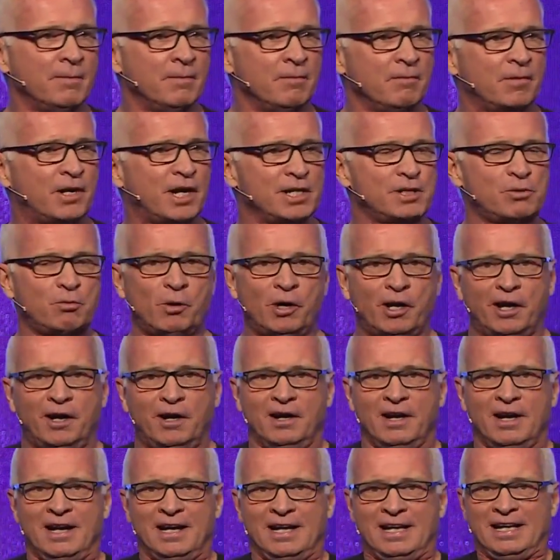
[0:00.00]
Because we're
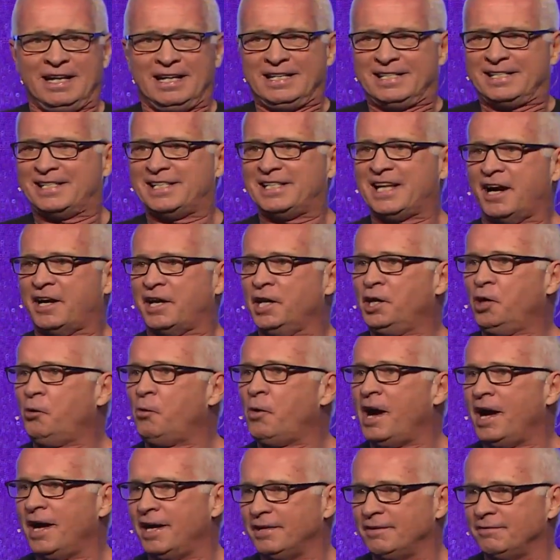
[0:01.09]
stuck in a
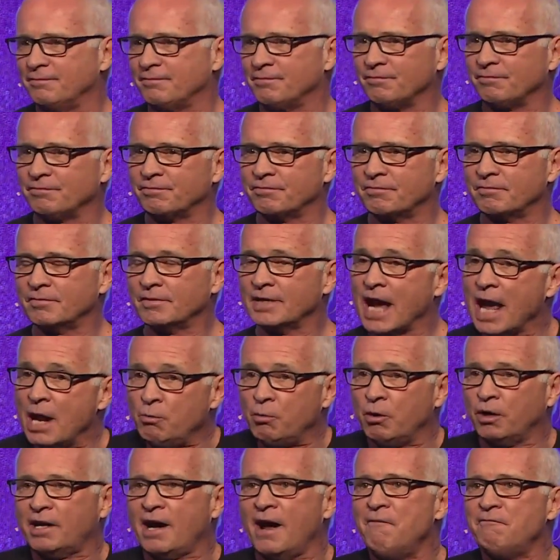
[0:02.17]
rut. And
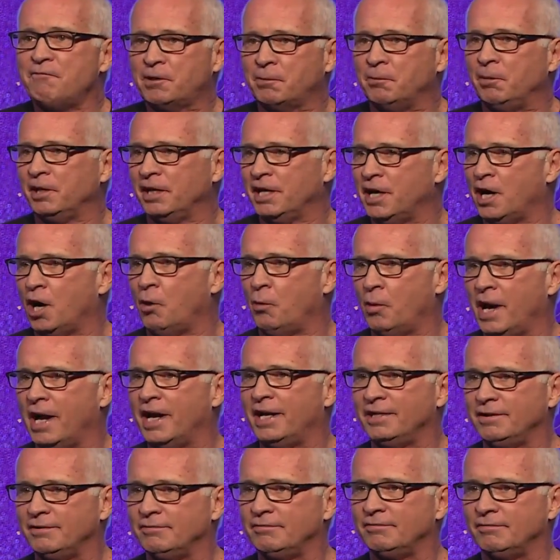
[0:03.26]
we're comfortable in our rut.
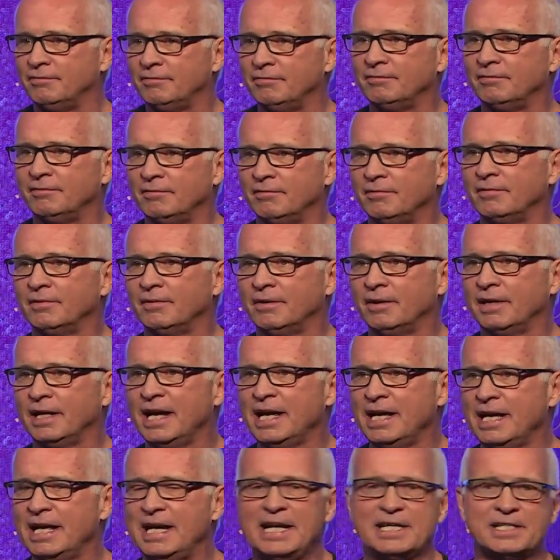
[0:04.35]

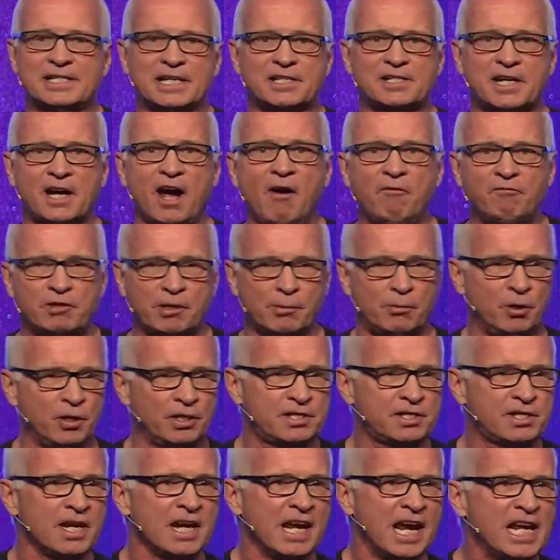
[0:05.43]
It's comfortable,
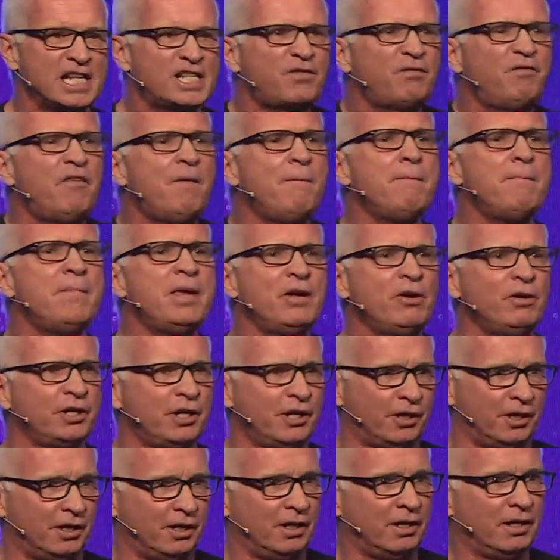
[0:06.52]
it's
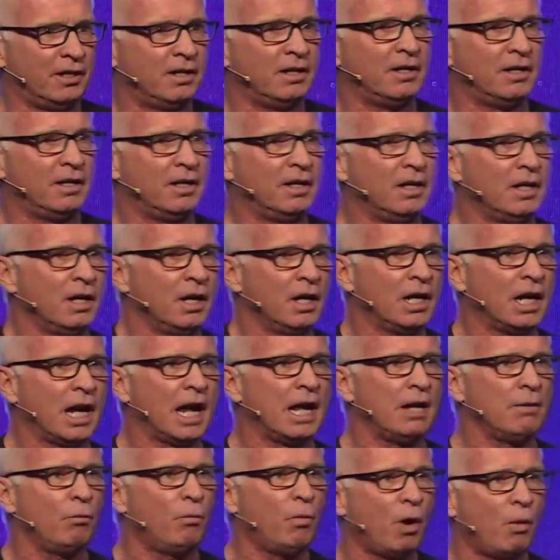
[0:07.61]
familiar.
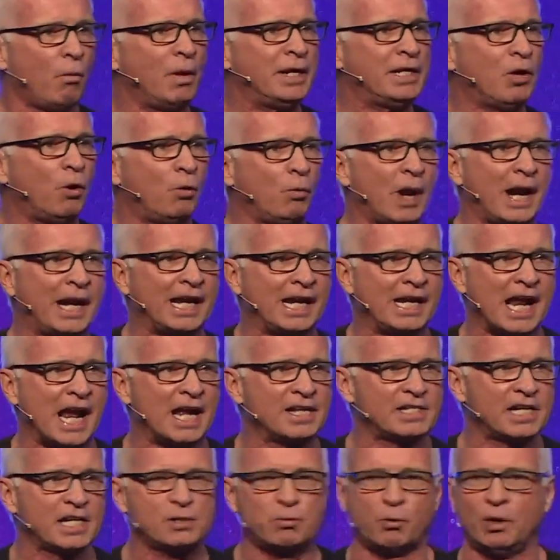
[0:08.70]
What we don't
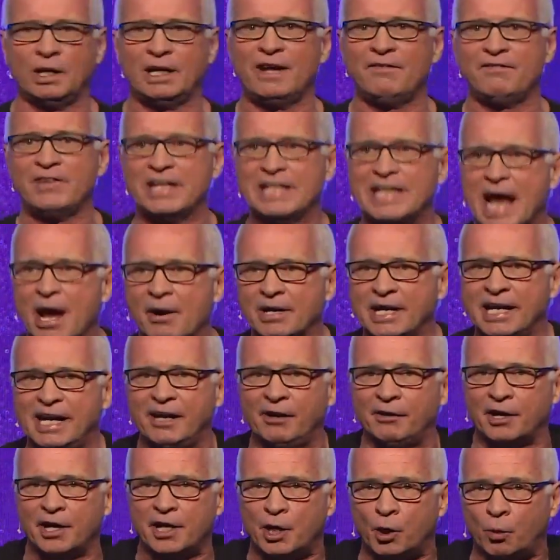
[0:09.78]
recognize is we're living down
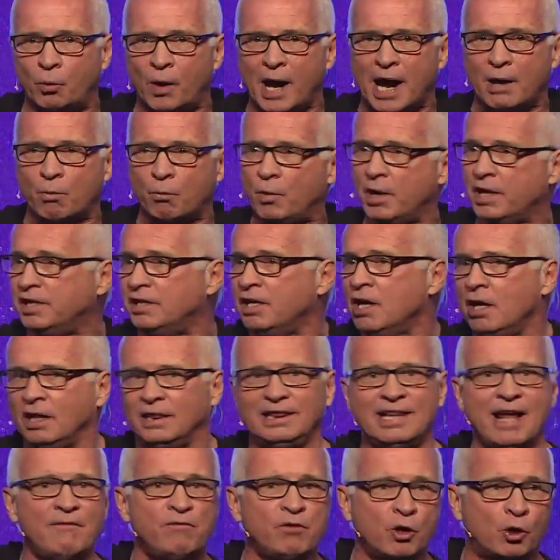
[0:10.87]
here in a rut when
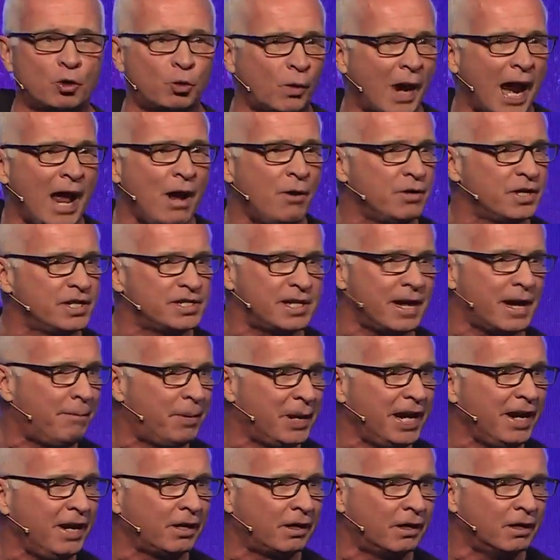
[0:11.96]
level ground is up
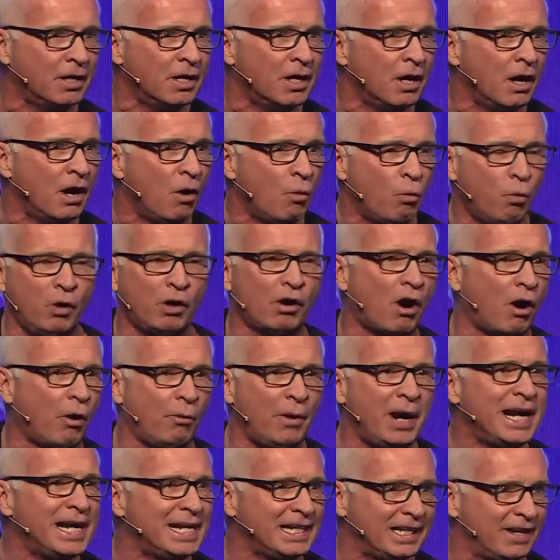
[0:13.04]
here. We're
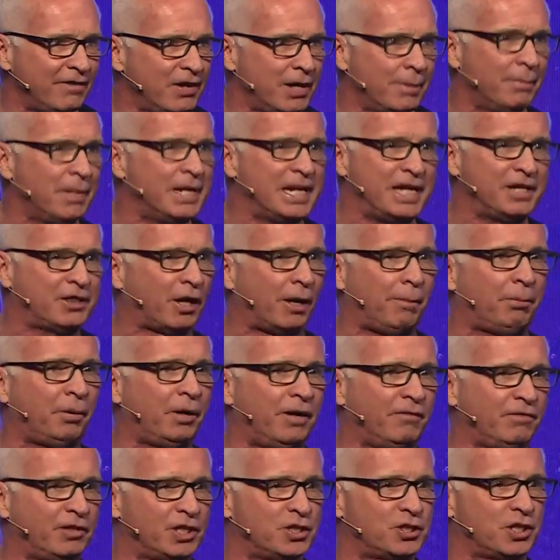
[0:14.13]
already living beneath our
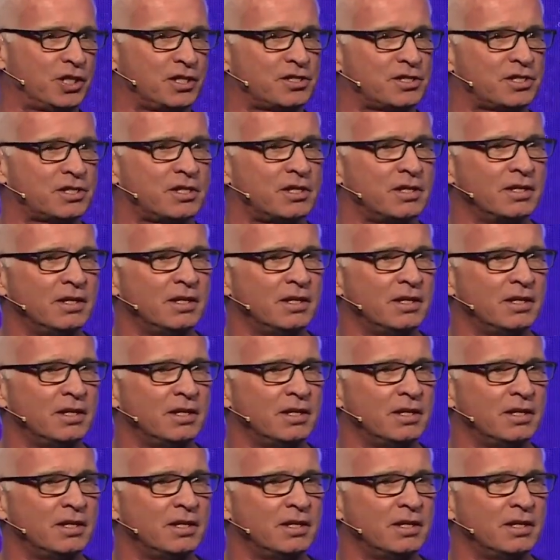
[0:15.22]
privileges.